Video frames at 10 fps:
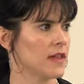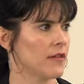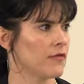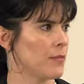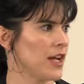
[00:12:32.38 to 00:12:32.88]
the
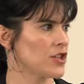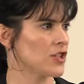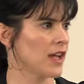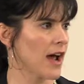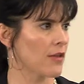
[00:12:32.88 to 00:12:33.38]

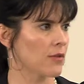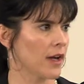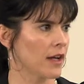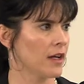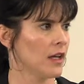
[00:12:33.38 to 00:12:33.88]
information
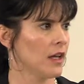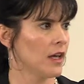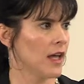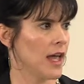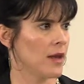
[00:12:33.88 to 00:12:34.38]
gathering
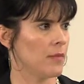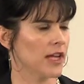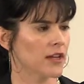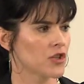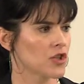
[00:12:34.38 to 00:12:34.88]
and
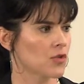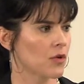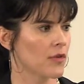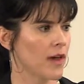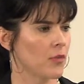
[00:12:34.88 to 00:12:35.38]
making
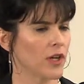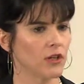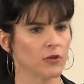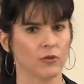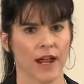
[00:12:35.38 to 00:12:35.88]
sure that we
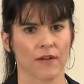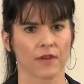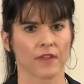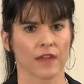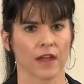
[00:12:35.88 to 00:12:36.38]
knew
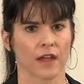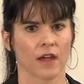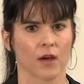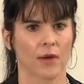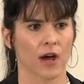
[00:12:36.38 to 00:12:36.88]
everything
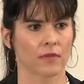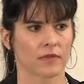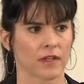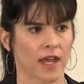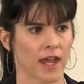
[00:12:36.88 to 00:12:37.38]
about
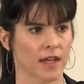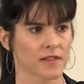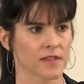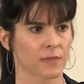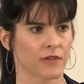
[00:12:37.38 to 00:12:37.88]
the
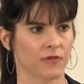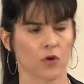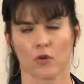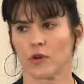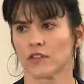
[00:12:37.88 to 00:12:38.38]
case
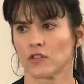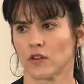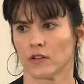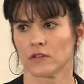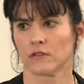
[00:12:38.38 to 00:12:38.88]
before we
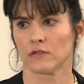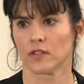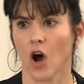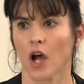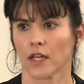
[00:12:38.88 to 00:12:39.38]
started
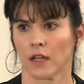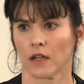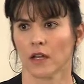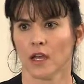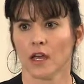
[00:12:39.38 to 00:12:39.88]
talking.
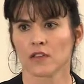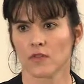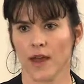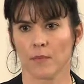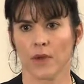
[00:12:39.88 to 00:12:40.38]
So
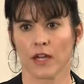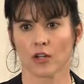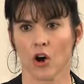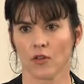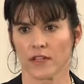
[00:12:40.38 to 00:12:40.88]
that meant
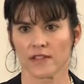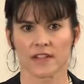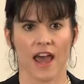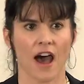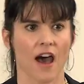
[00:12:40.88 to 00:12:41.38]
calling
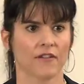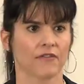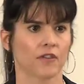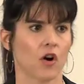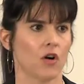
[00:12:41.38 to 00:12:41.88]

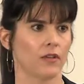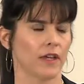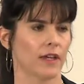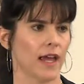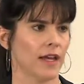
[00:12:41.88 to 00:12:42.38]
staff,
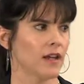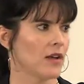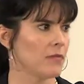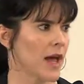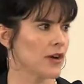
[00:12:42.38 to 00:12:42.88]
calling any kind
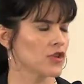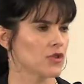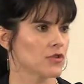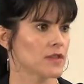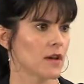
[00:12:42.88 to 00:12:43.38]
of
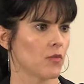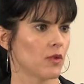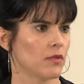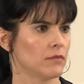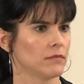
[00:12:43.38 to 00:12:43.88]
managers that
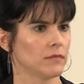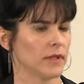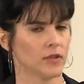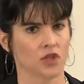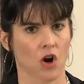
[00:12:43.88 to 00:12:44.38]
were
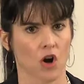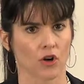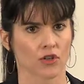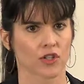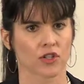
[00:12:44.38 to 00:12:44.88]
in
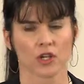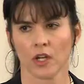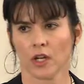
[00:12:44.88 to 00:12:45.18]
charge